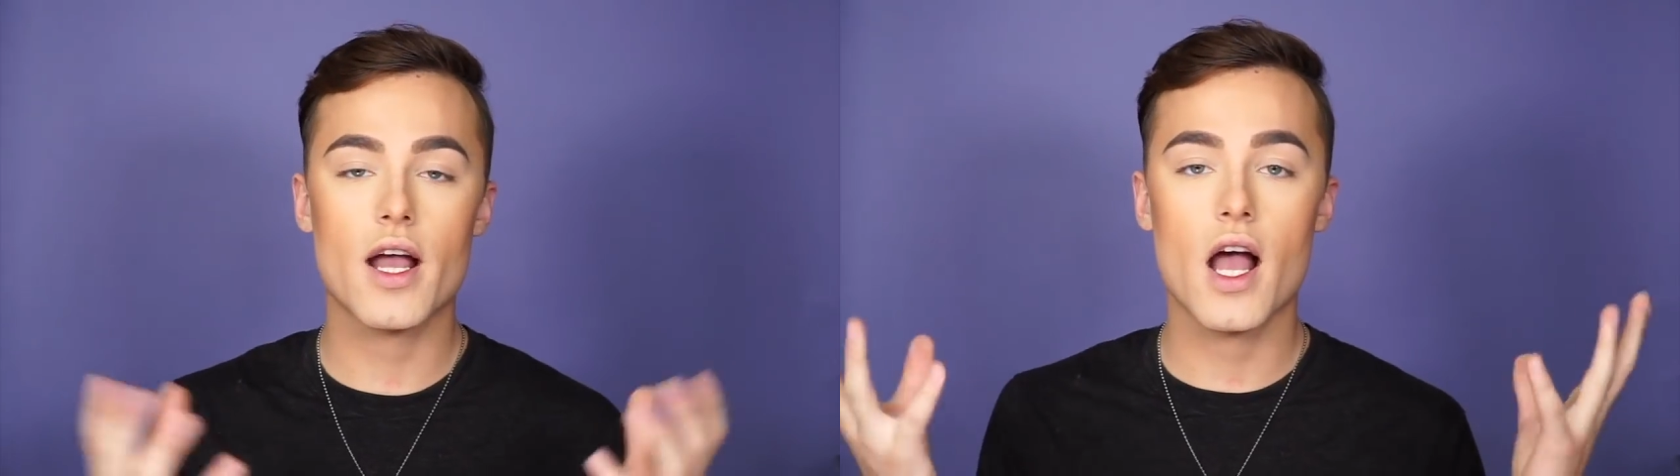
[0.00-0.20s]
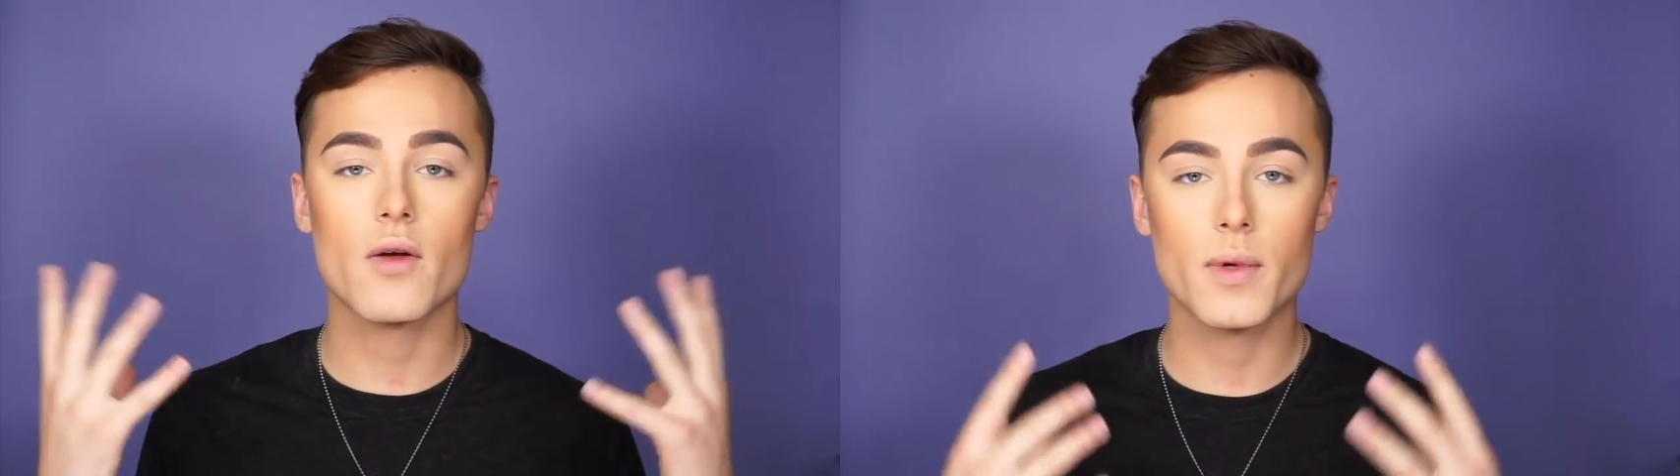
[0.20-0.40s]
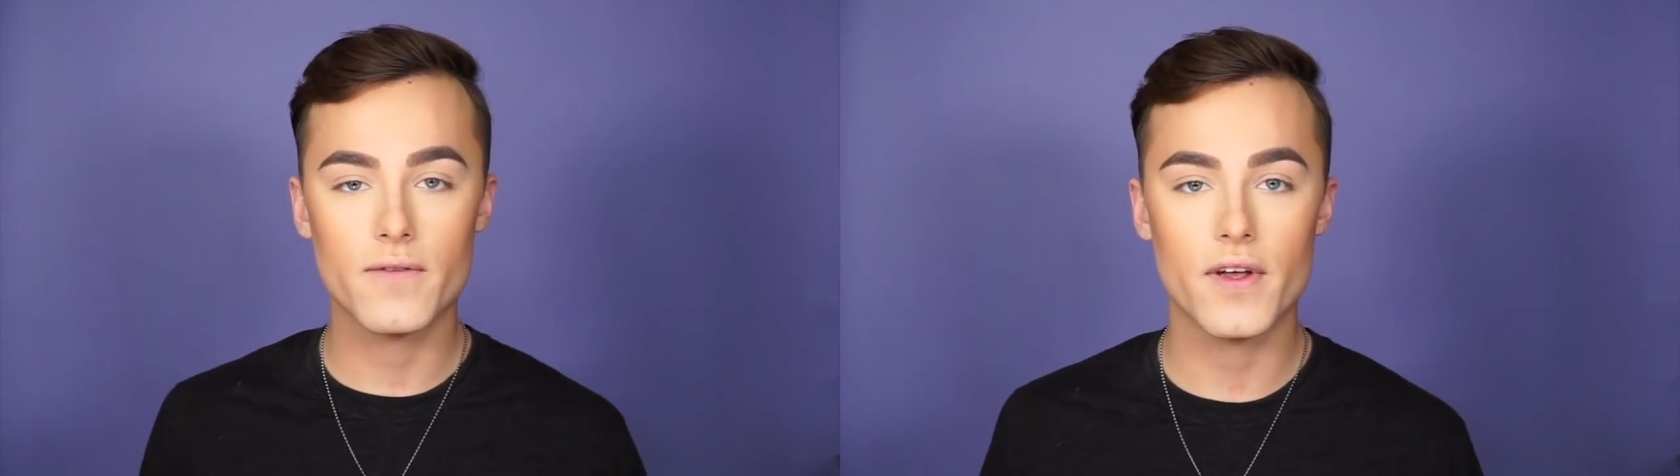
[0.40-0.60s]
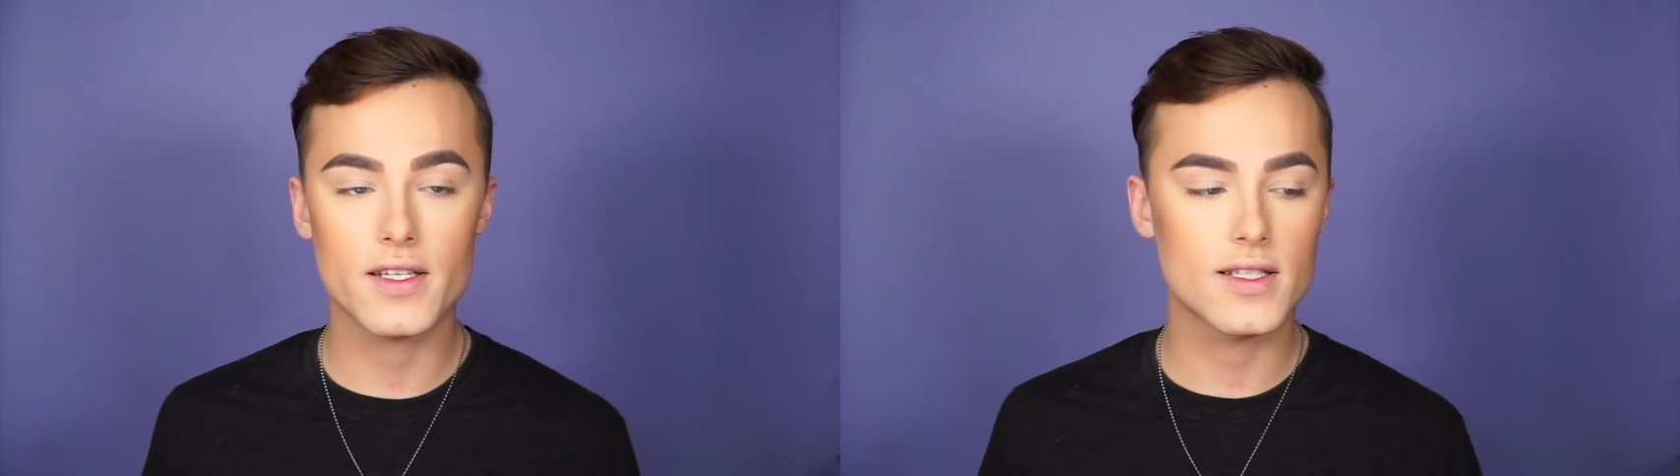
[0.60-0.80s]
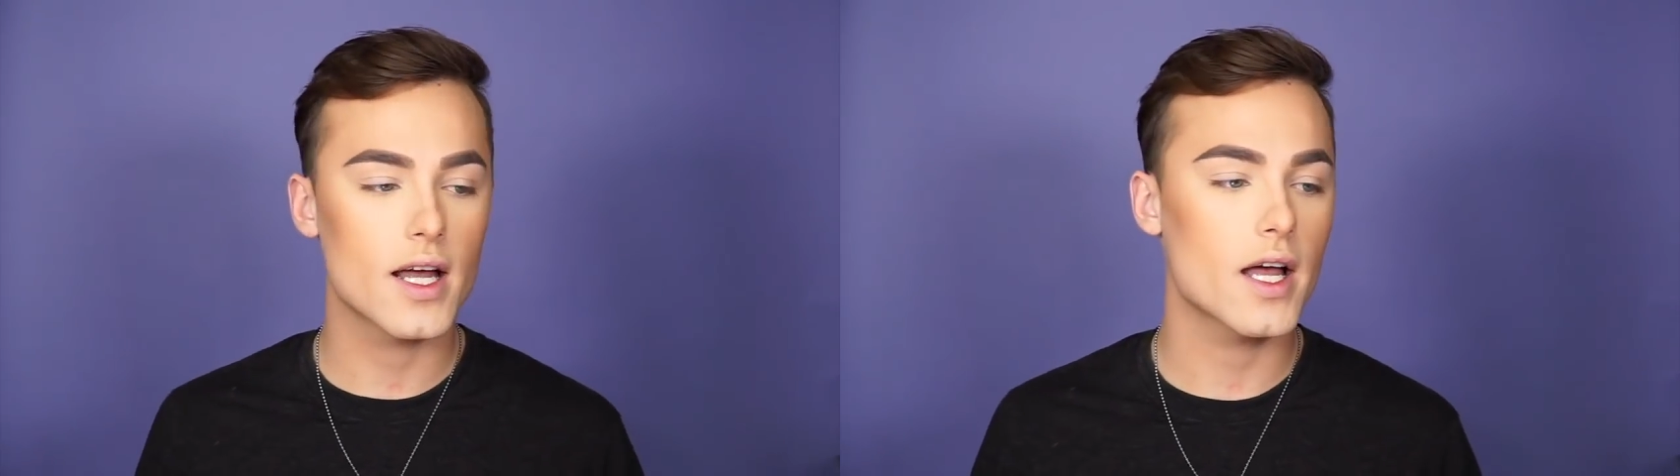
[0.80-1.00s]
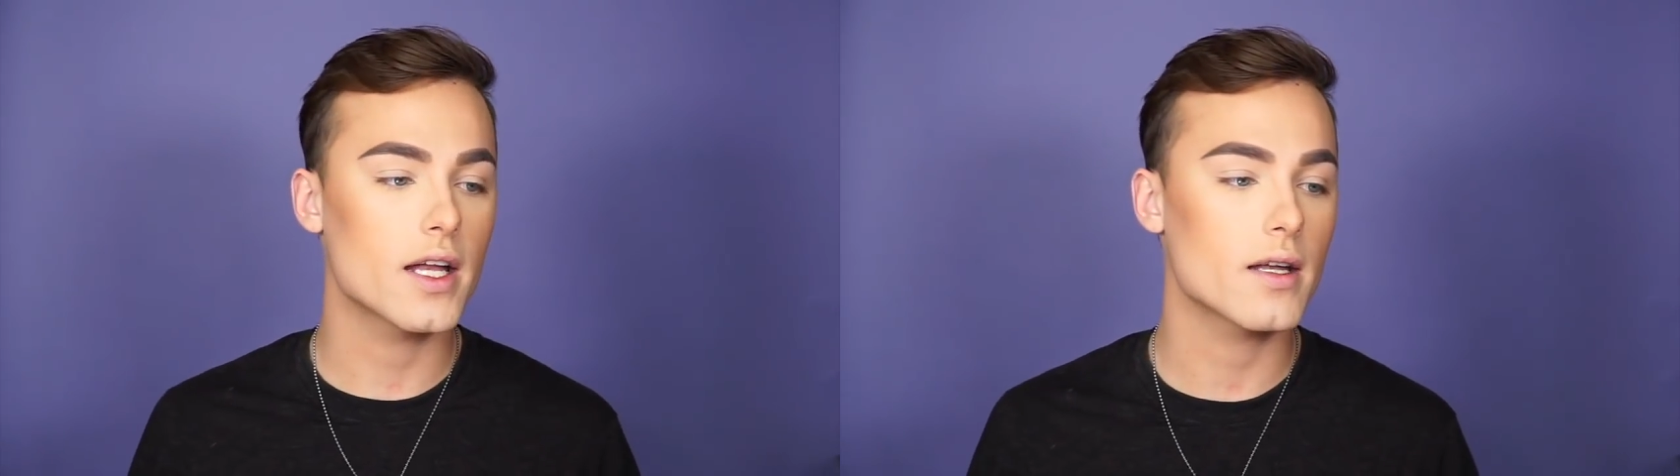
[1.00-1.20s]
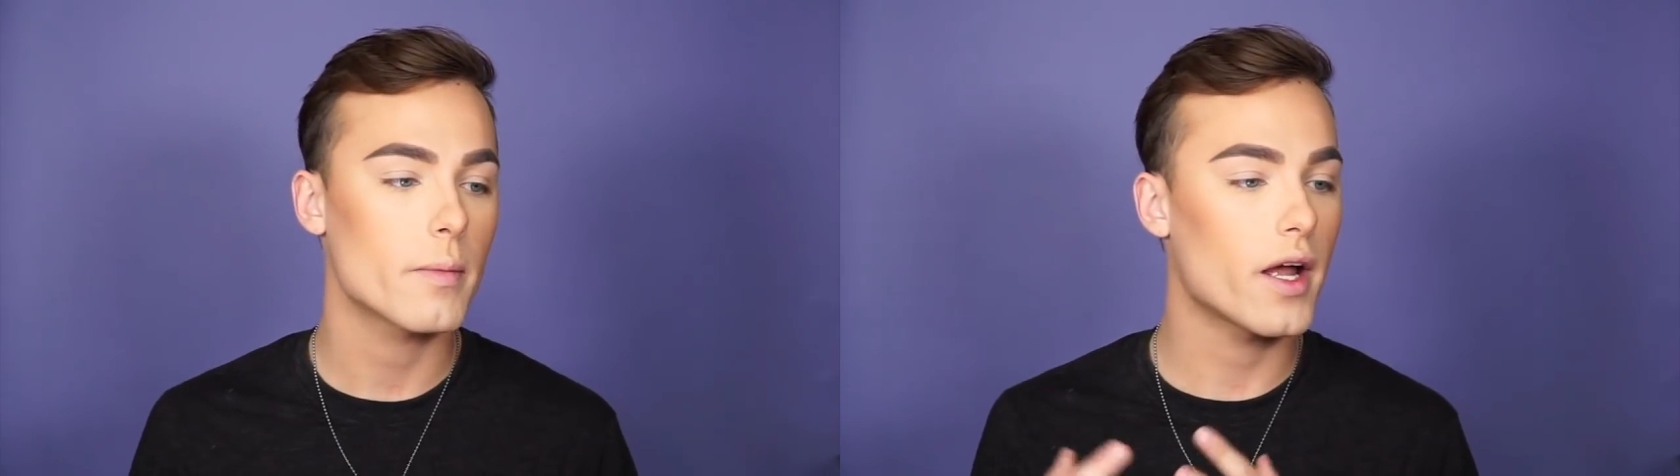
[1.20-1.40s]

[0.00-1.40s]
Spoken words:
have my face done,